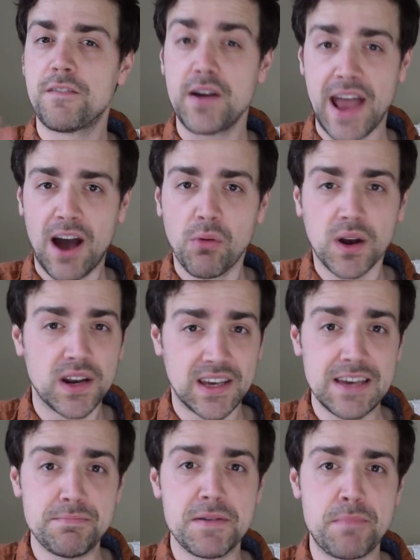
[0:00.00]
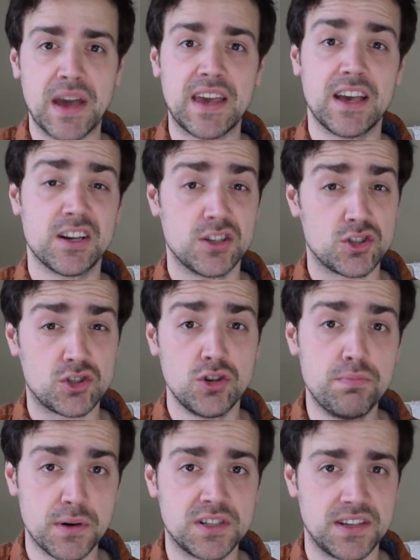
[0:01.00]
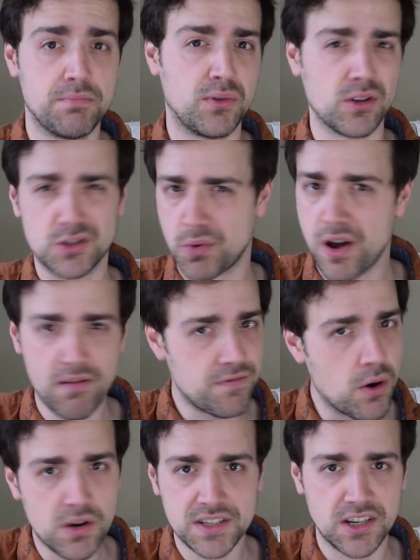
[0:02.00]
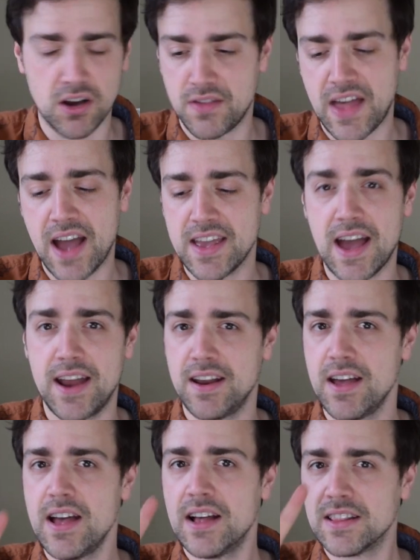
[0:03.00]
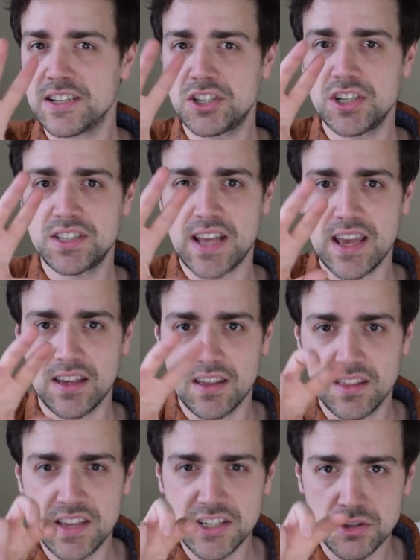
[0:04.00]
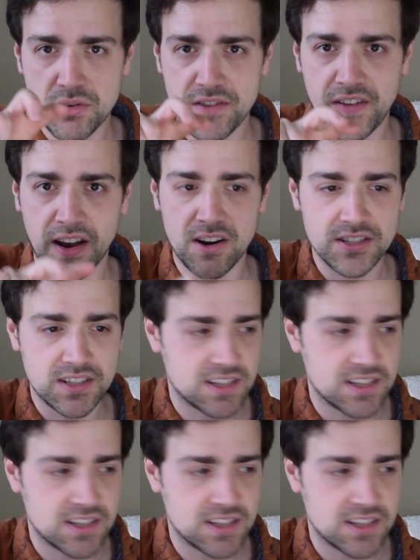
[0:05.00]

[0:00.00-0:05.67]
for now, we're going to keep the picking super simple because we're not focusing on that yet. Let's just take these three fingers.